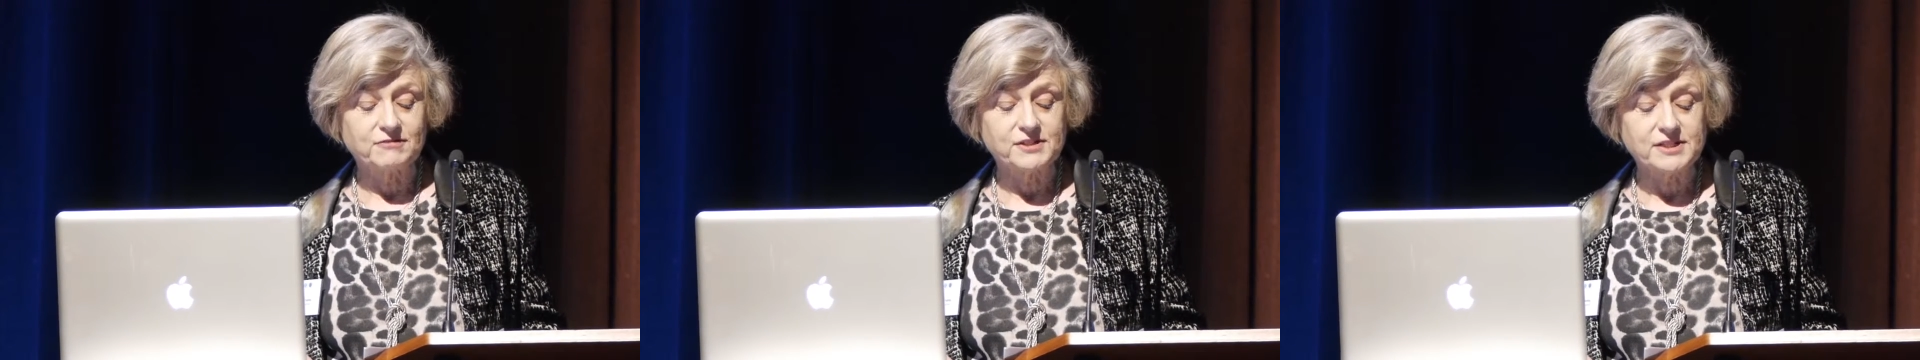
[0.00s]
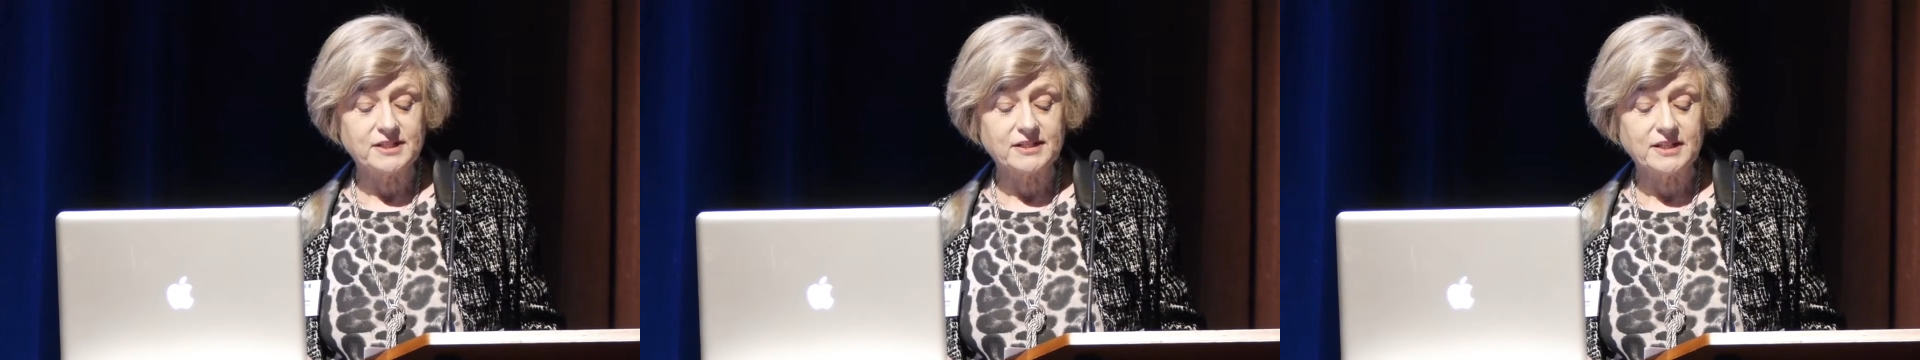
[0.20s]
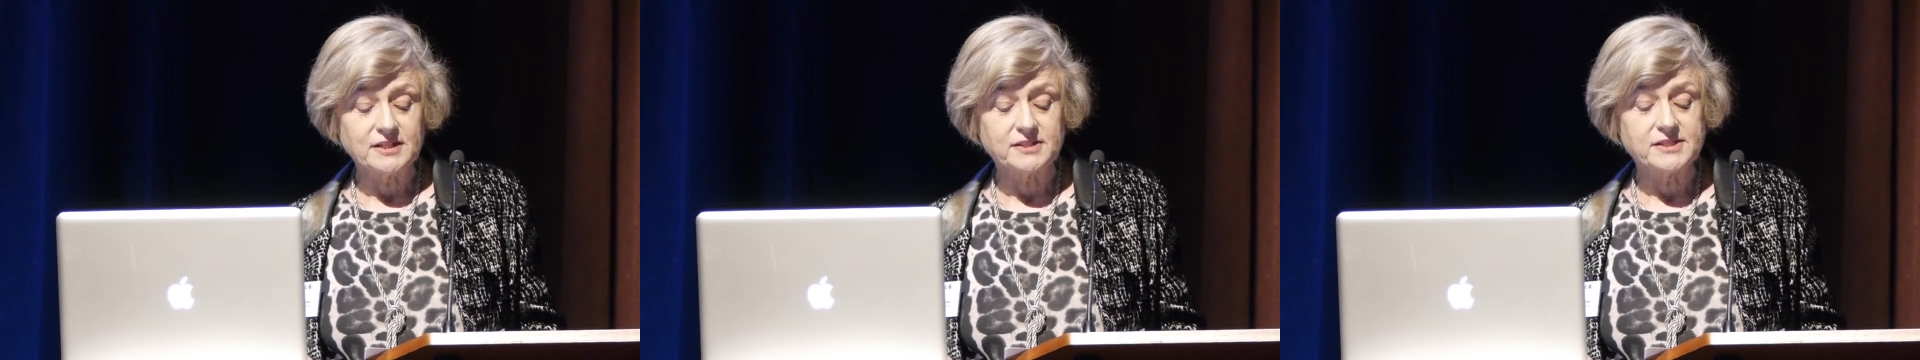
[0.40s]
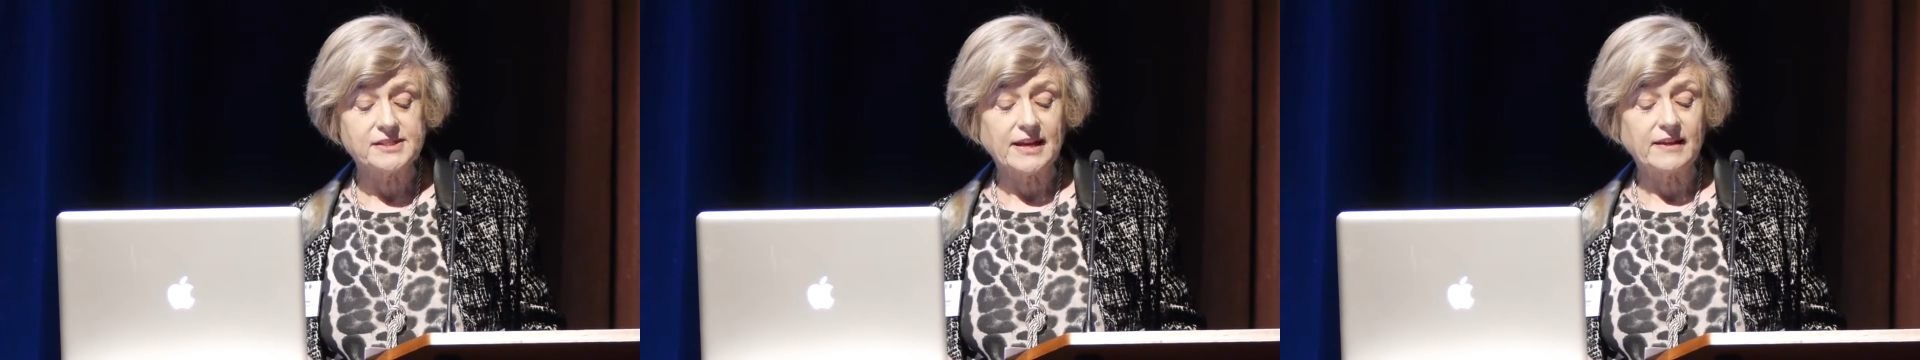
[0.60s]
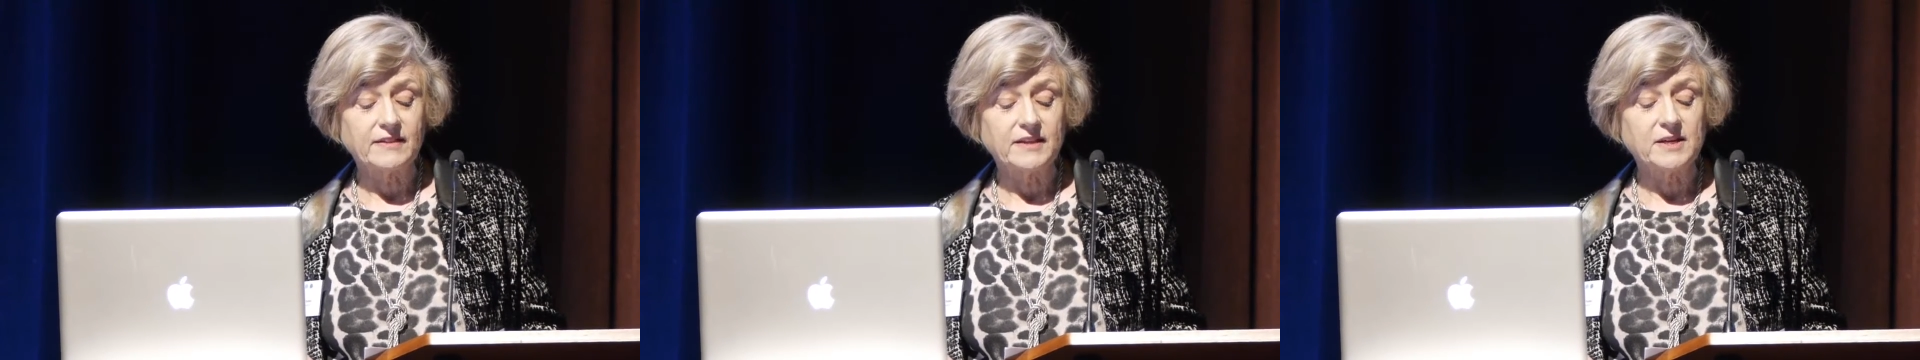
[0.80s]

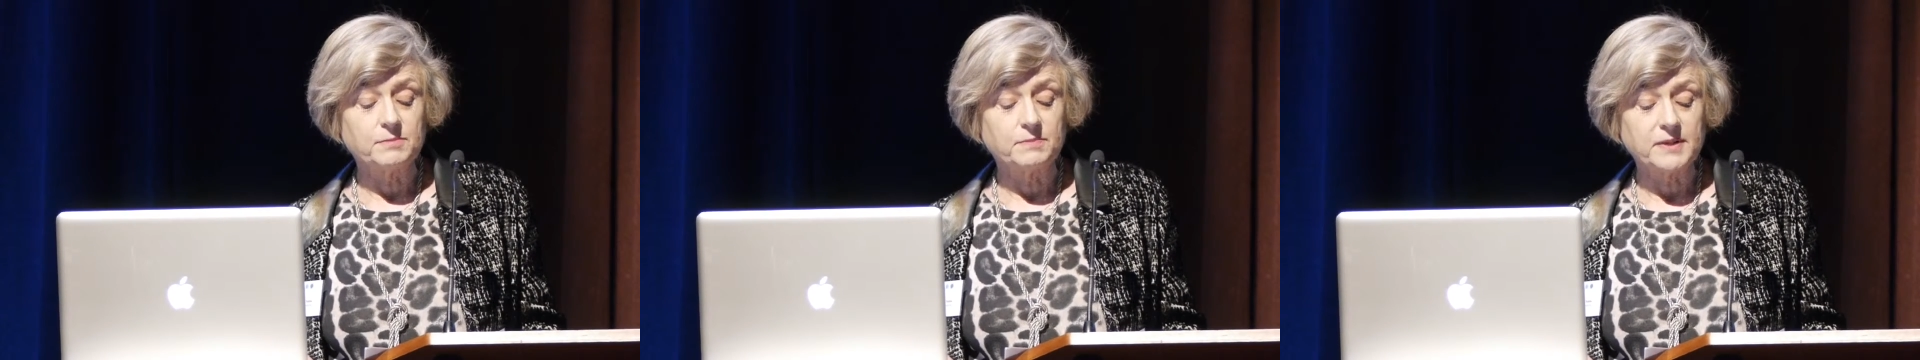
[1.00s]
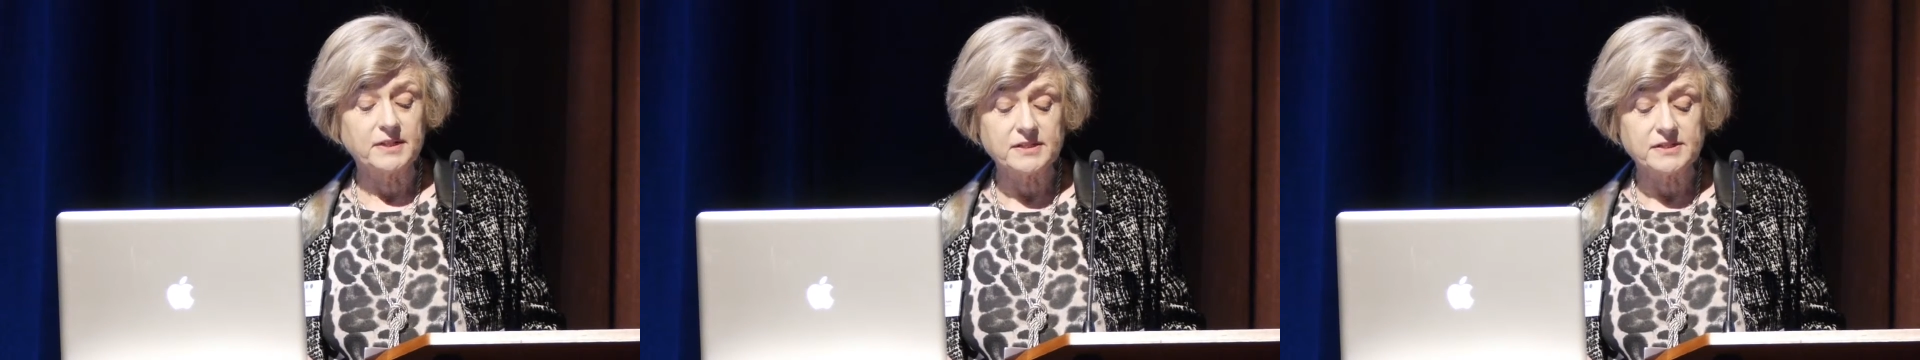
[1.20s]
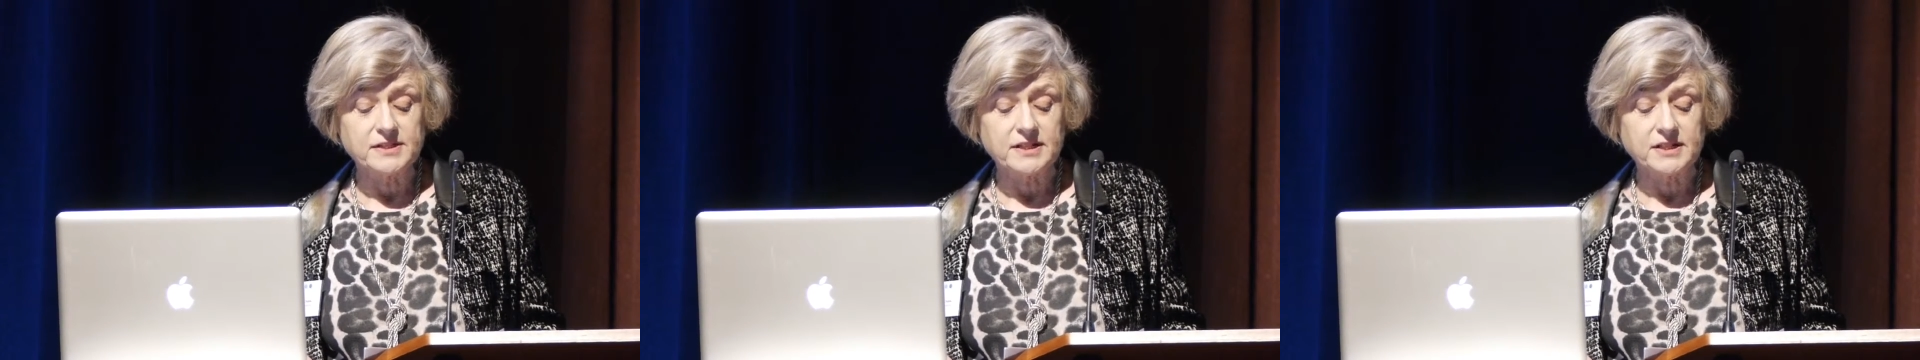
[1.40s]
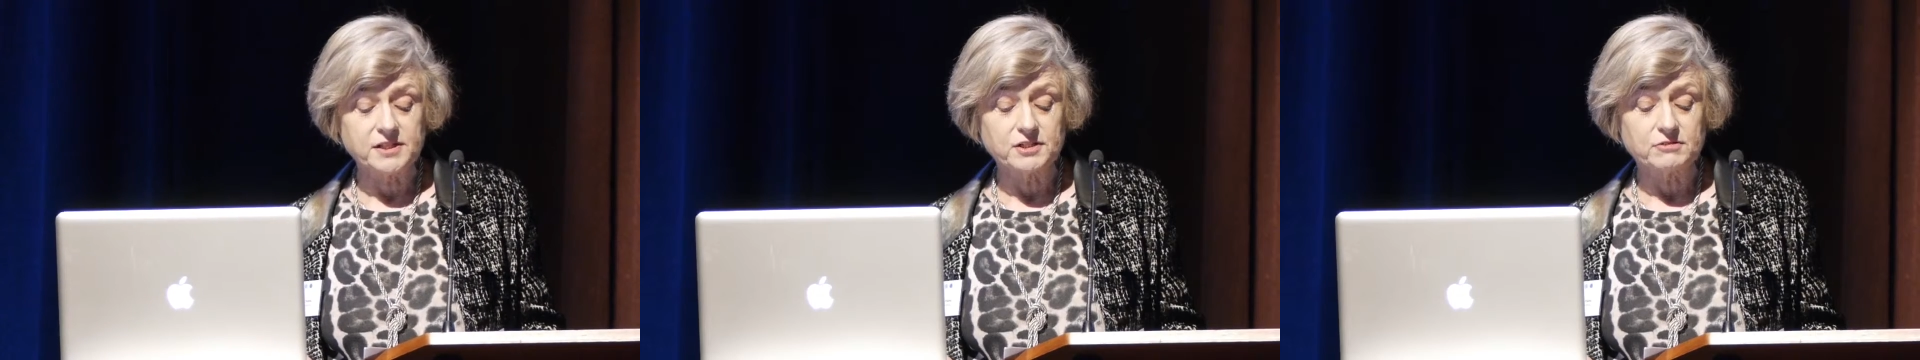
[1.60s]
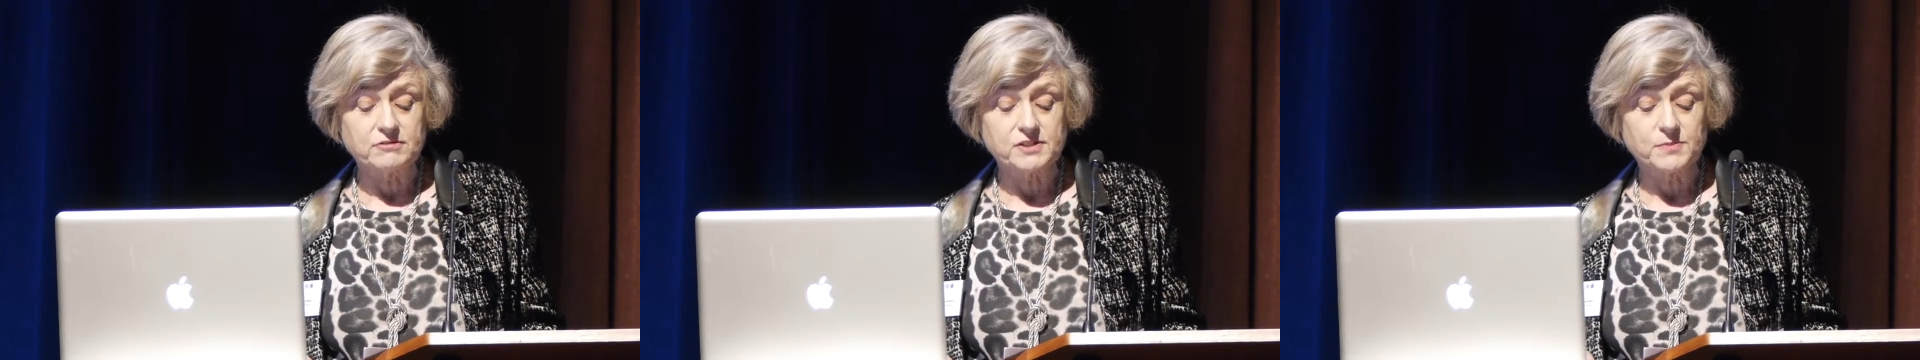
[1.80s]
resilience, and the ability
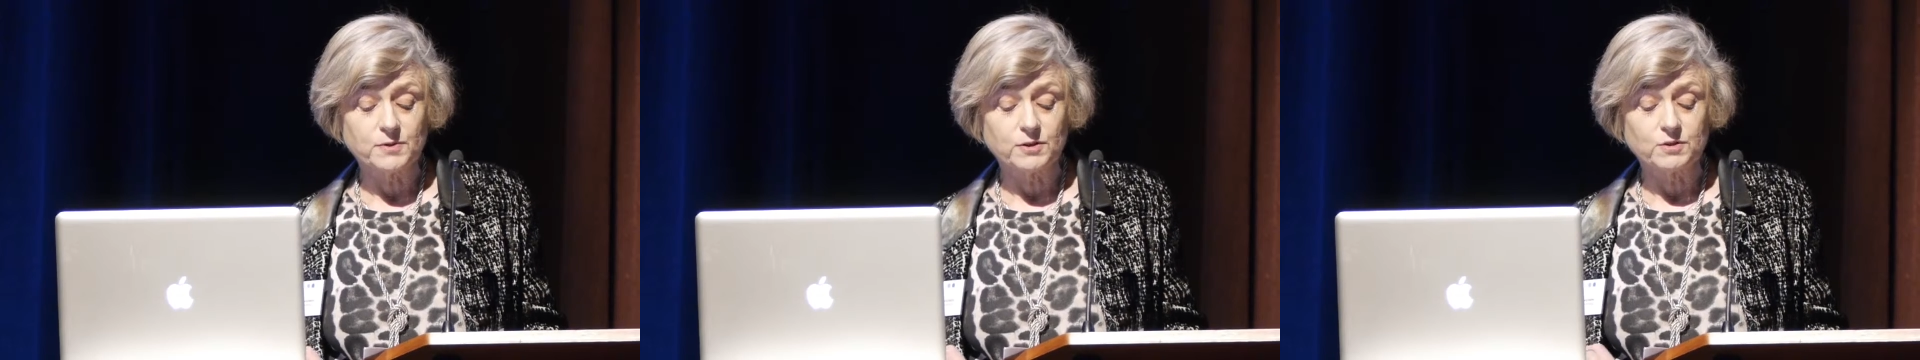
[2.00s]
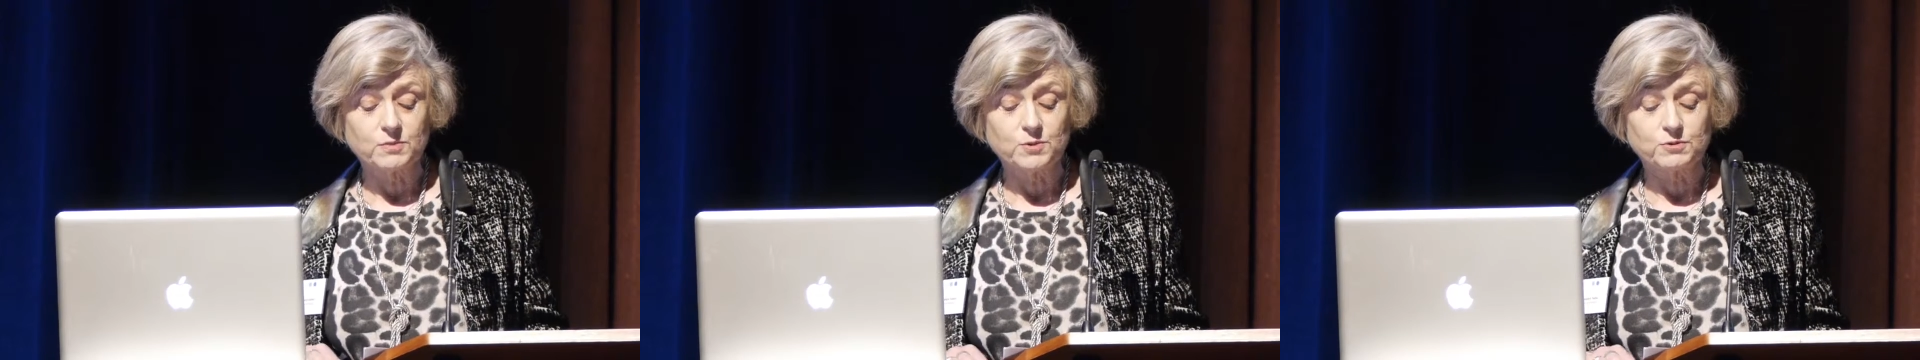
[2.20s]
to respond